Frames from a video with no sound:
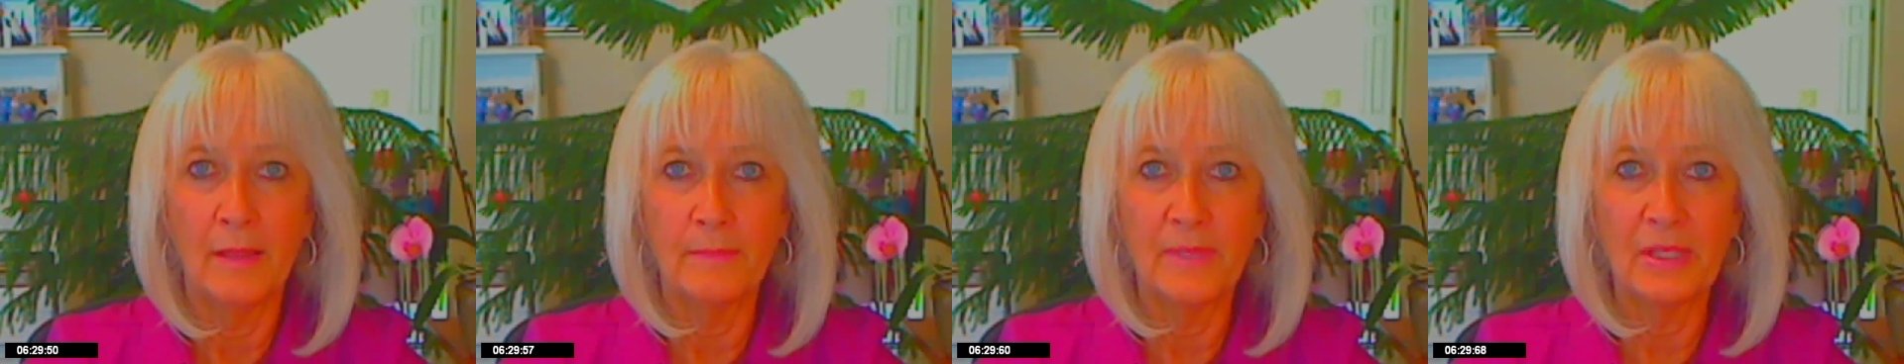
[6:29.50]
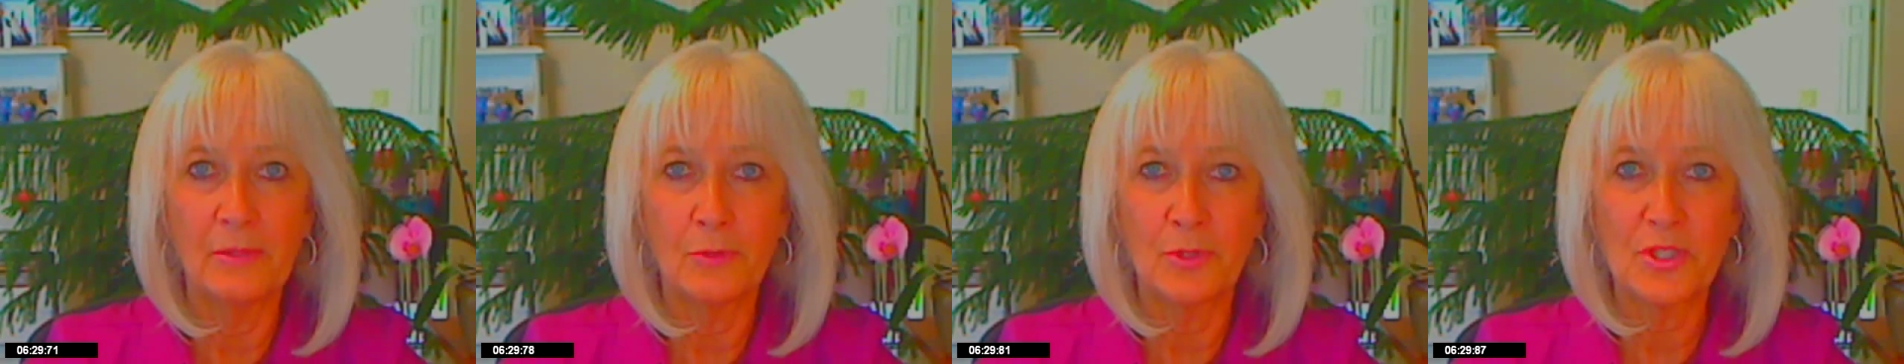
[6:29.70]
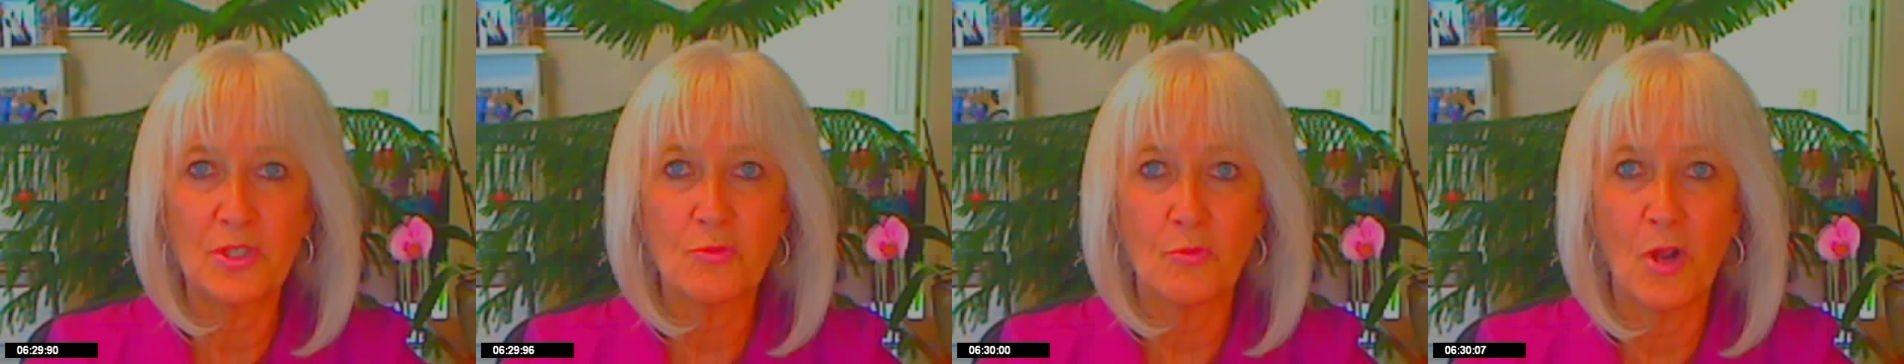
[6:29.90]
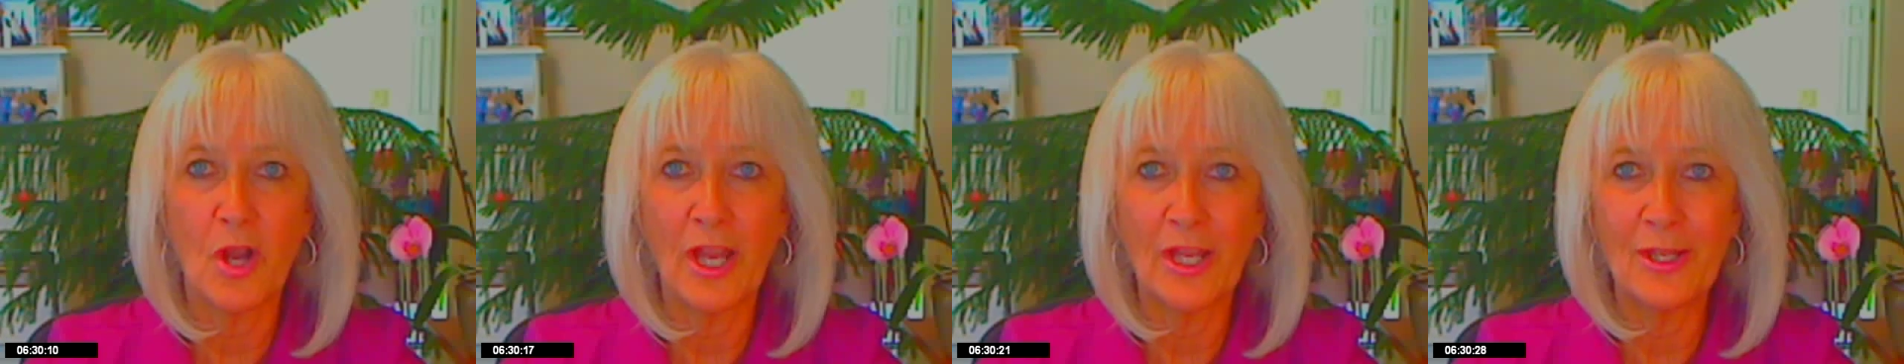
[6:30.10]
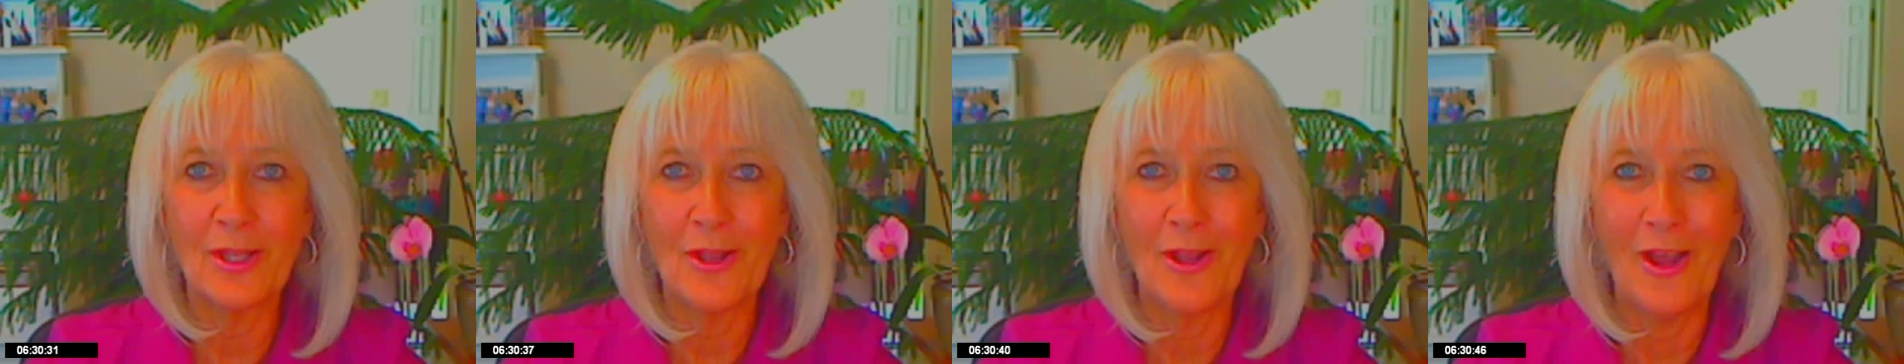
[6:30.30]
I mean, I was
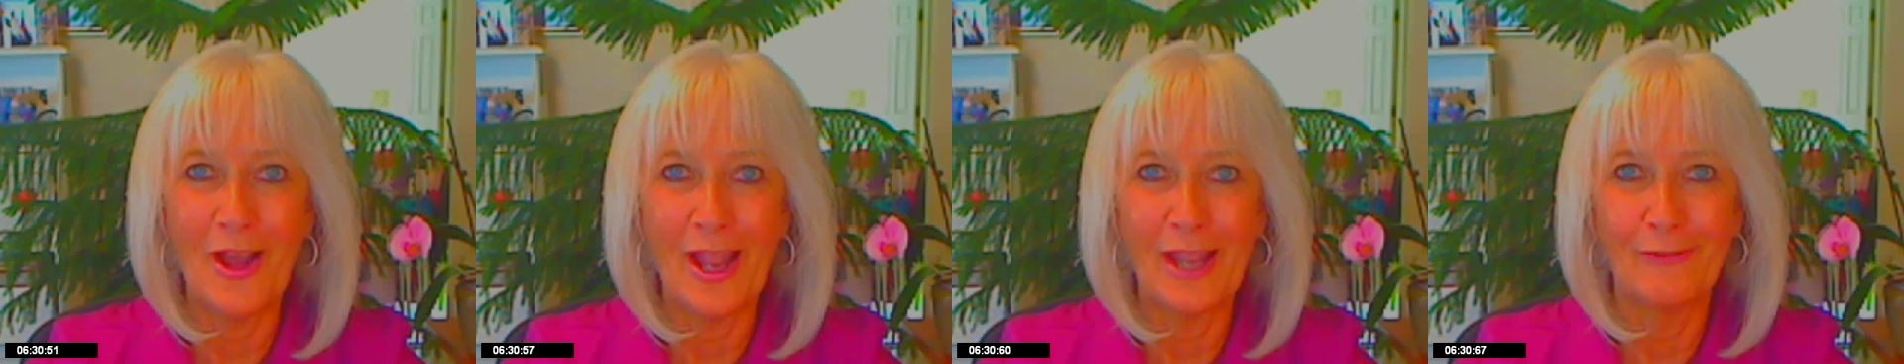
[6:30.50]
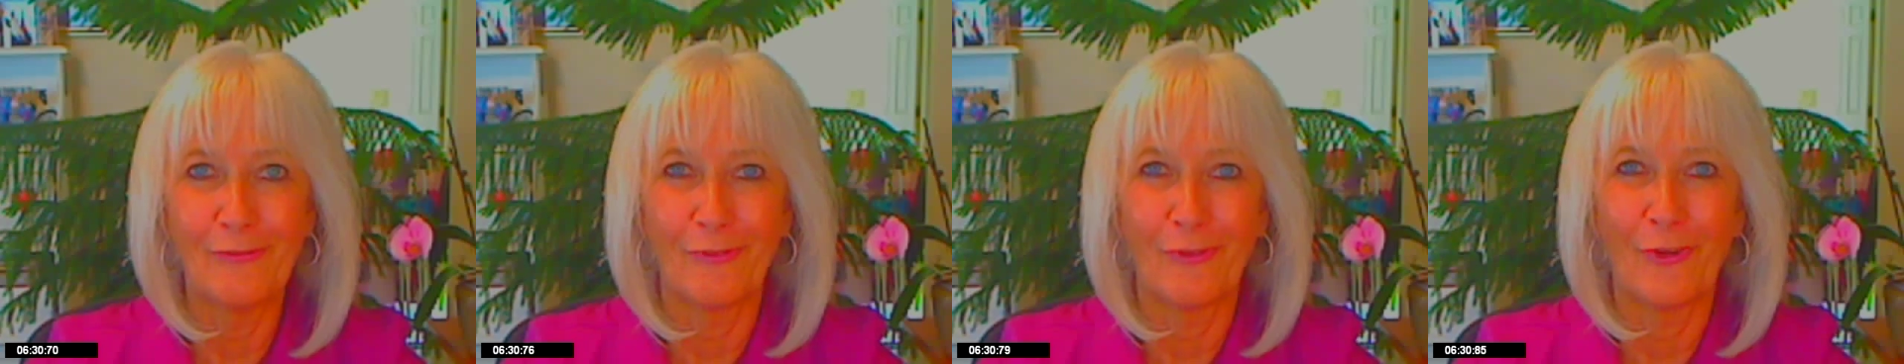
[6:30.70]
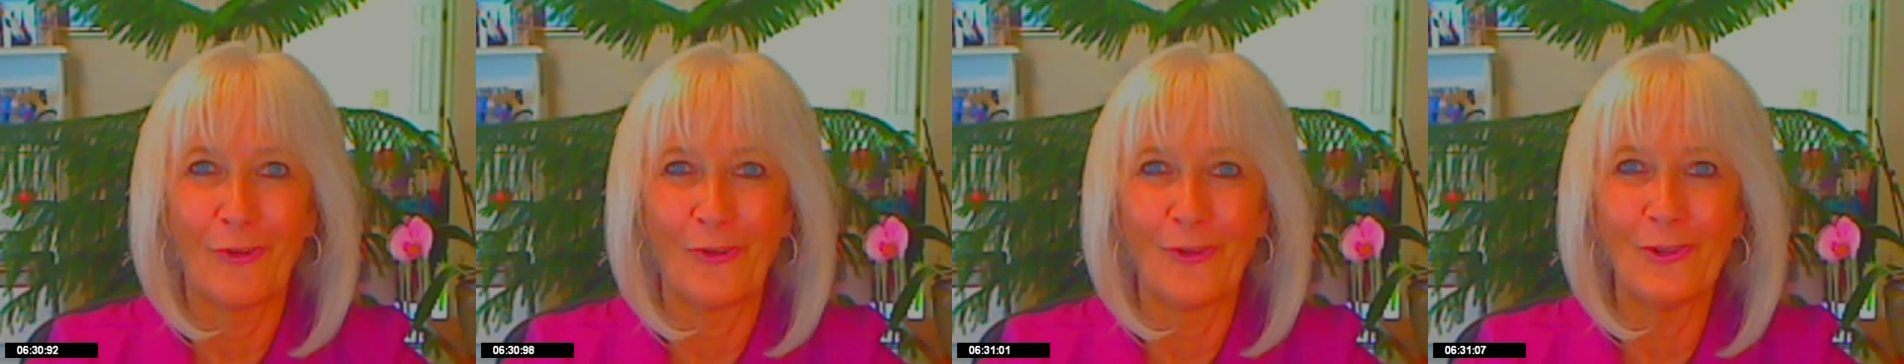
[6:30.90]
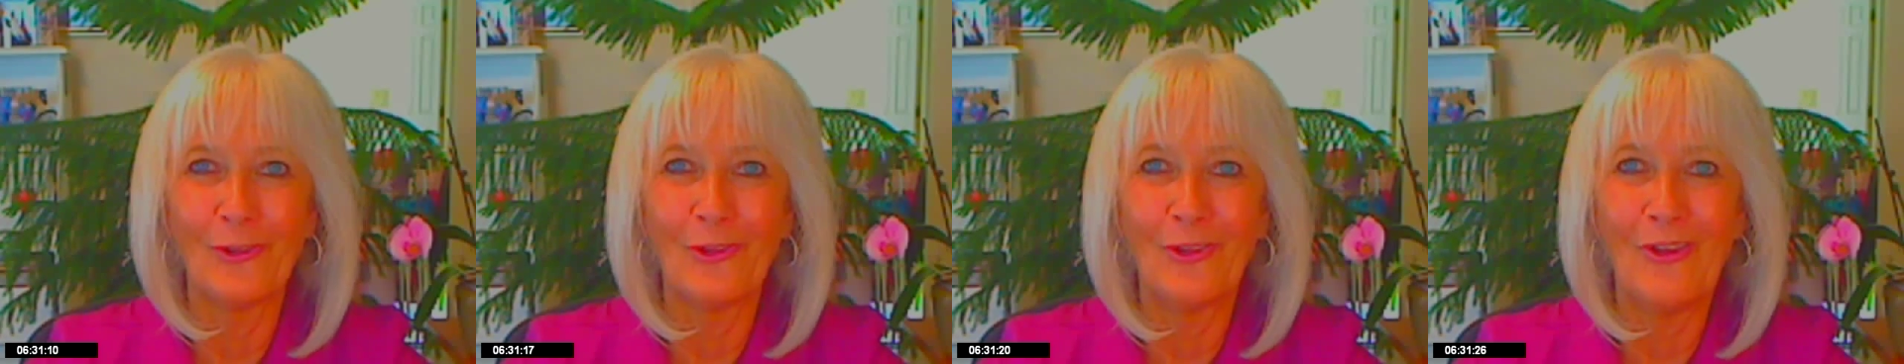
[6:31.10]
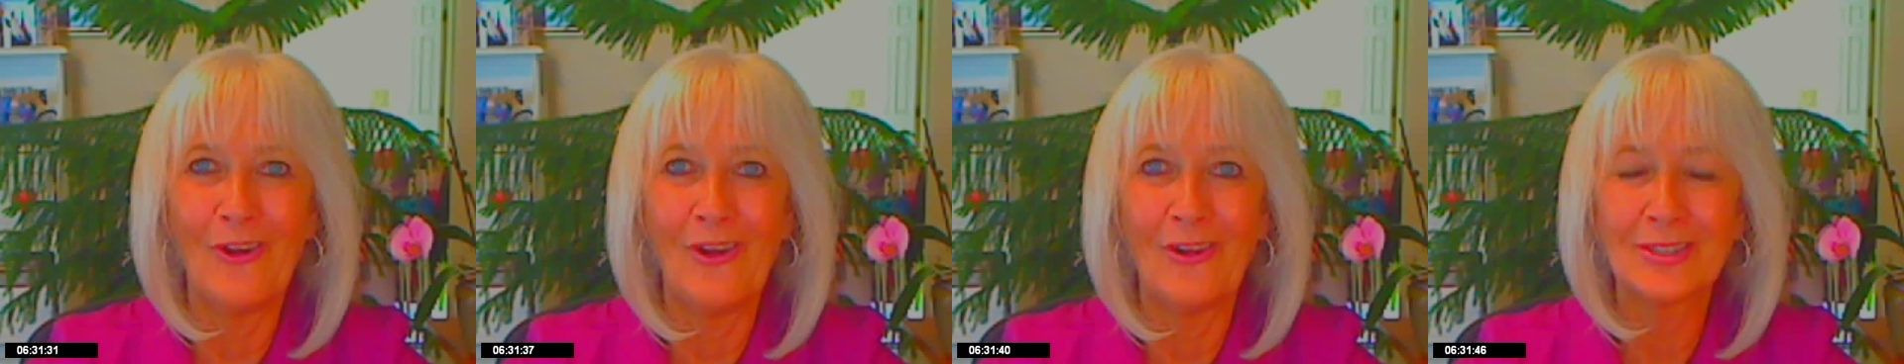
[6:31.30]
riding high for a
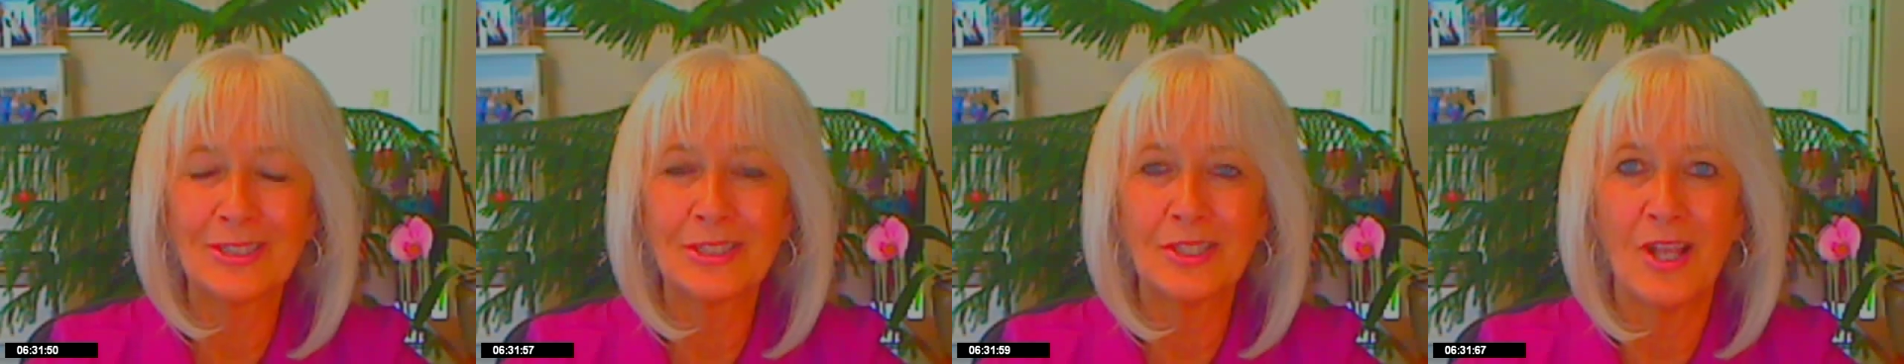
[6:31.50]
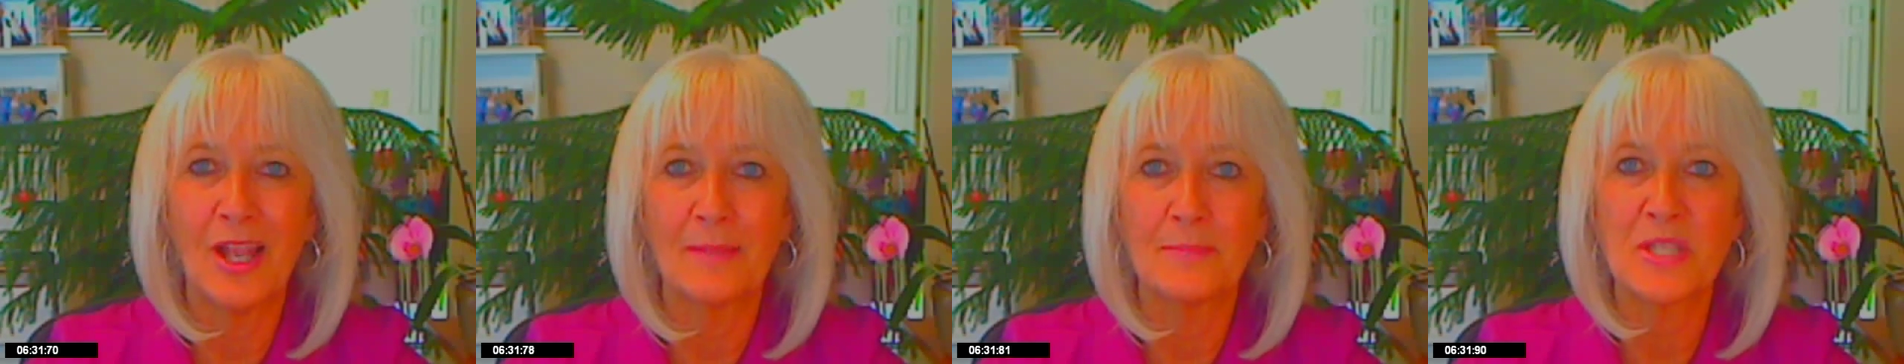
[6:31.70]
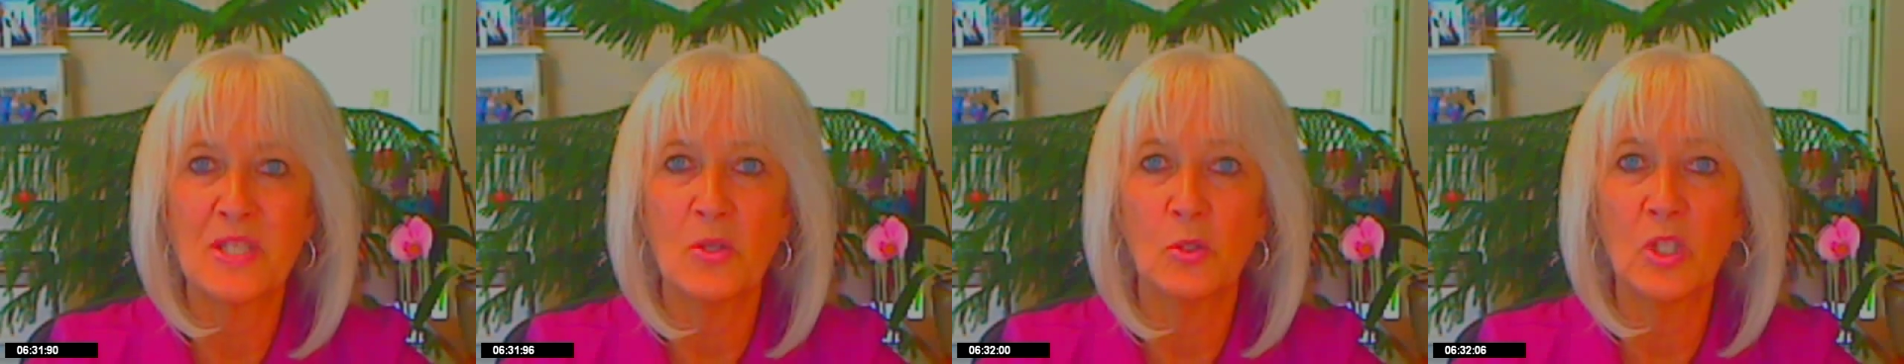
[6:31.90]
long time.